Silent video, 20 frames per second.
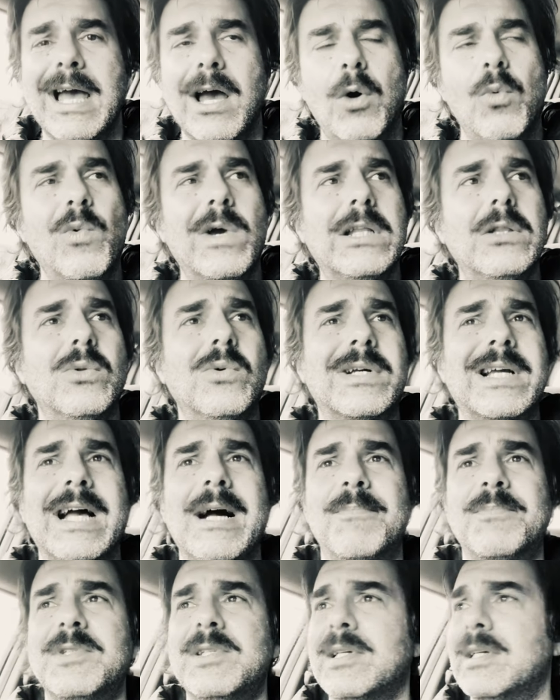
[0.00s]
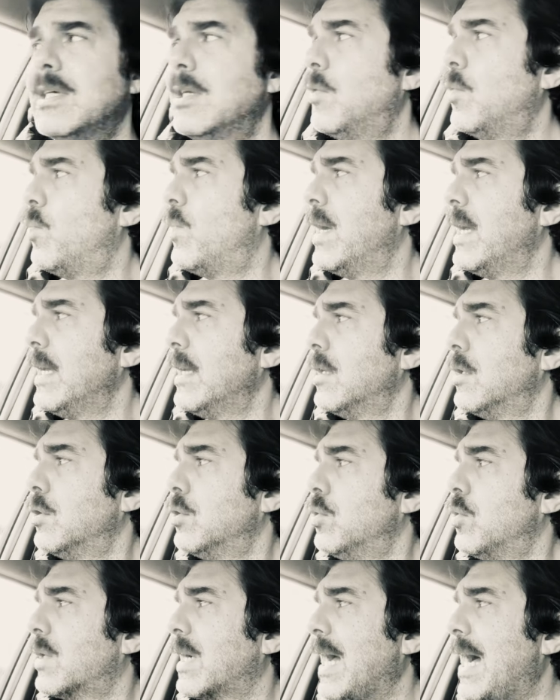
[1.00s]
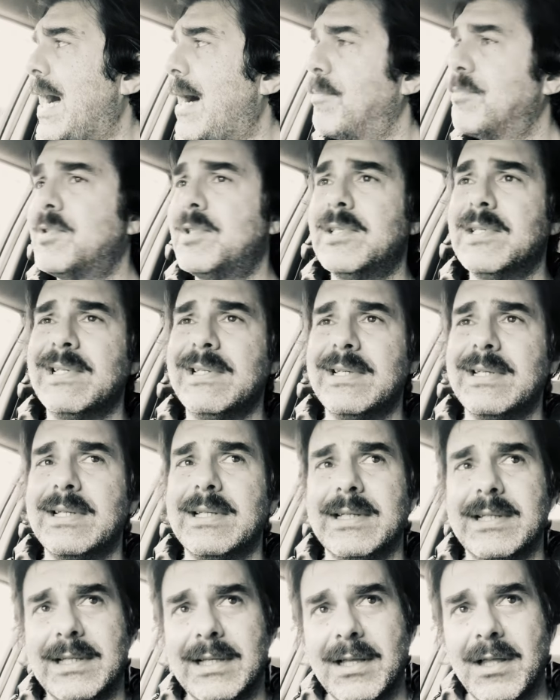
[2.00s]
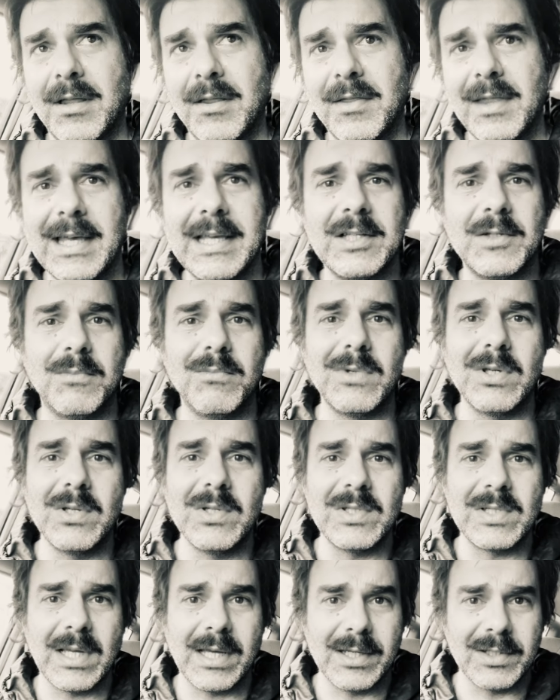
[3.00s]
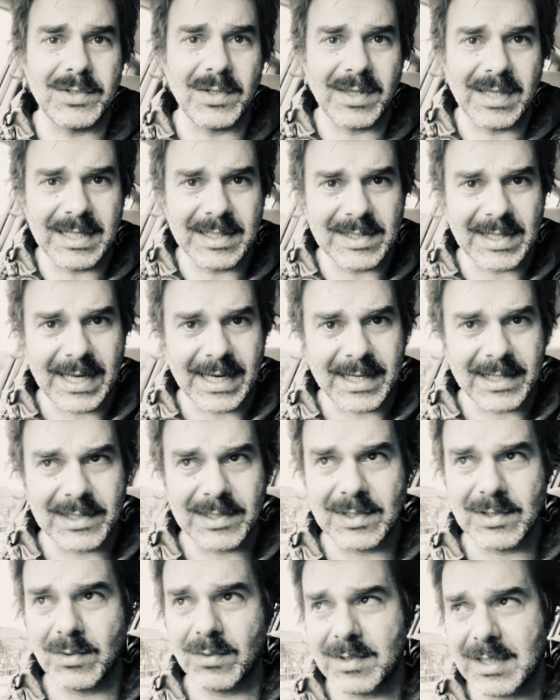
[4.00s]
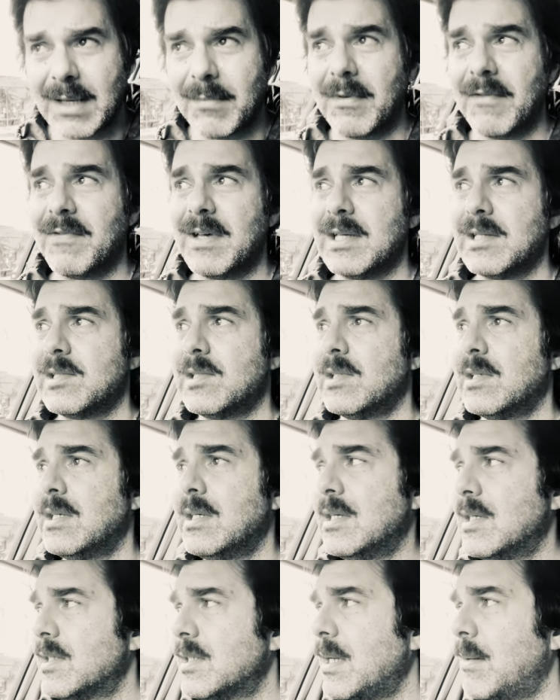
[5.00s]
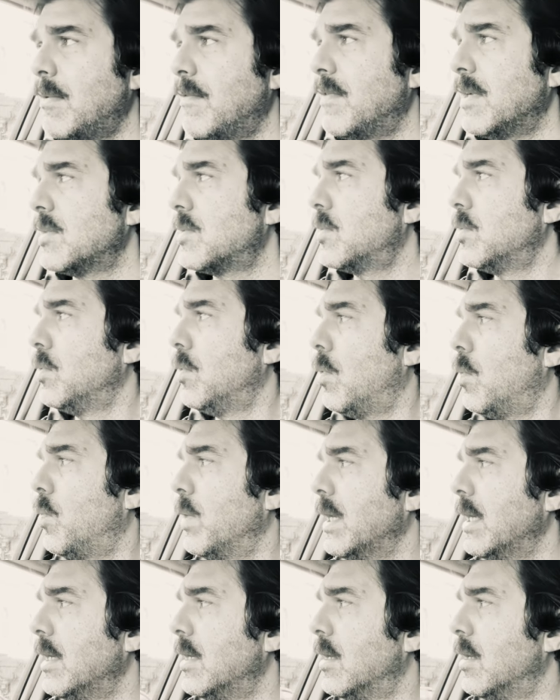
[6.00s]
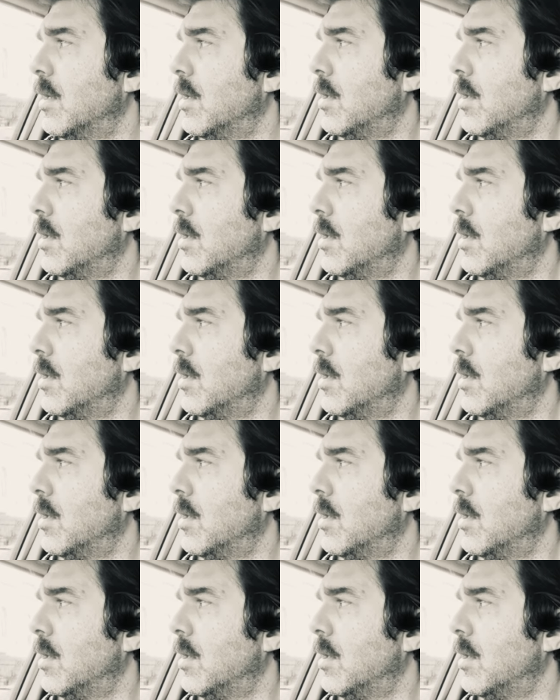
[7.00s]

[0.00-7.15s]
And we look up to these musos or these artists, or some of us do, or we,